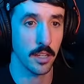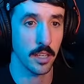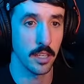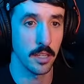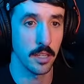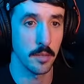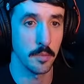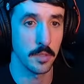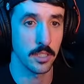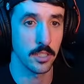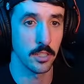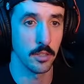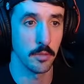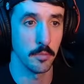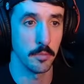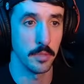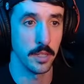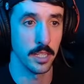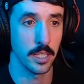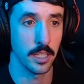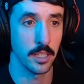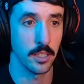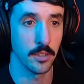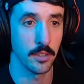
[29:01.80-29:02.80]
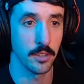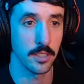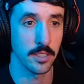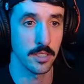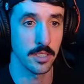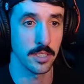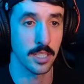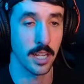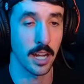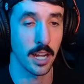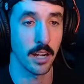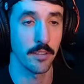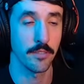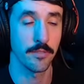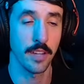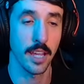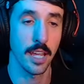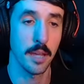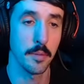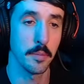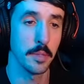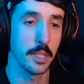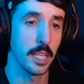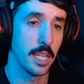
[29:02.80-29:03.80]
him until Ben killed his entire
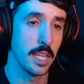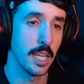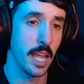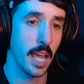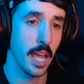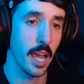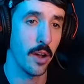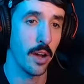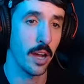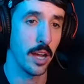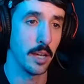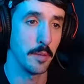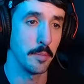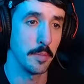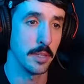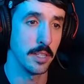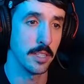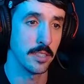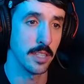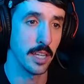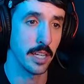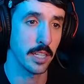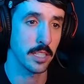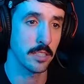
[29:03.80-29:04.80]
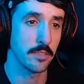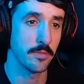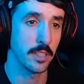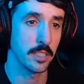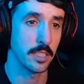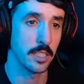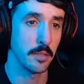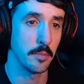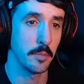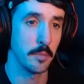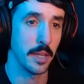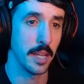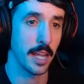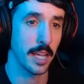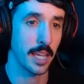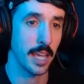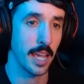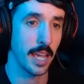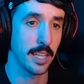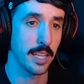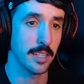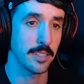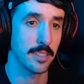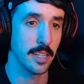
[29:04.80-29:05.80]
family. Now I'm his next victim and I
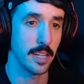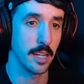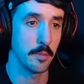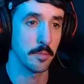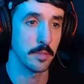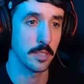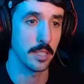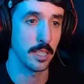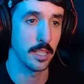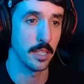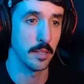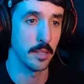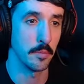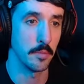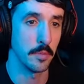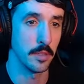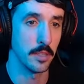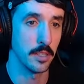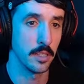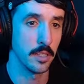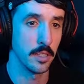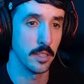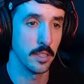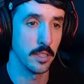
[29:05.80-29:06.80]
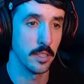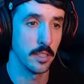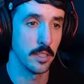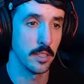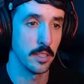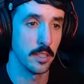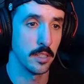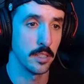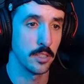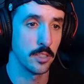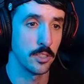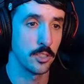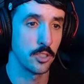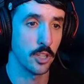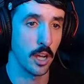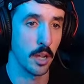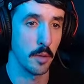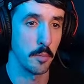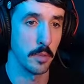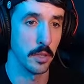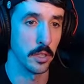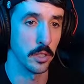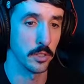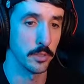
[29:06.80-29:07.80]
can't stand up to him.
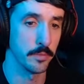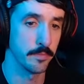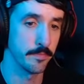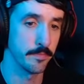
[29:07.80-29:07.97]
Sean Miller.